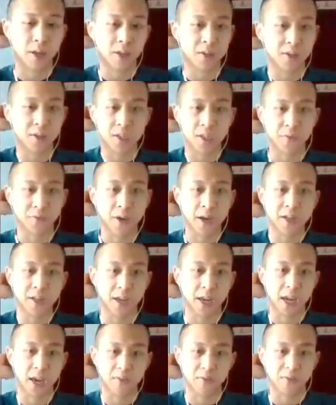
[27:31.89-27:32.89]
It's fine to
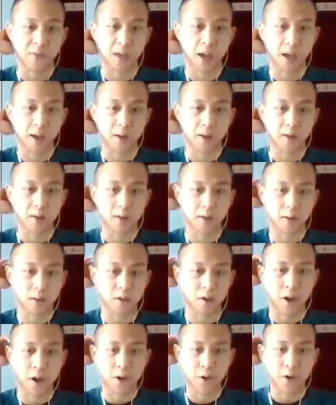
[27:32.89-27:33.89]
have that
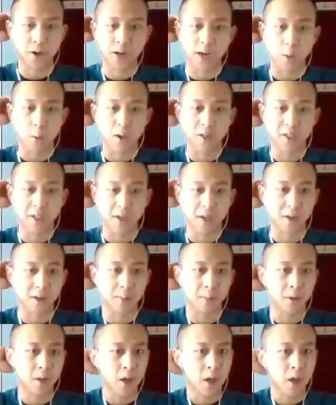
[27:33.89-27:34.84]
thought in your head. I want to hit him.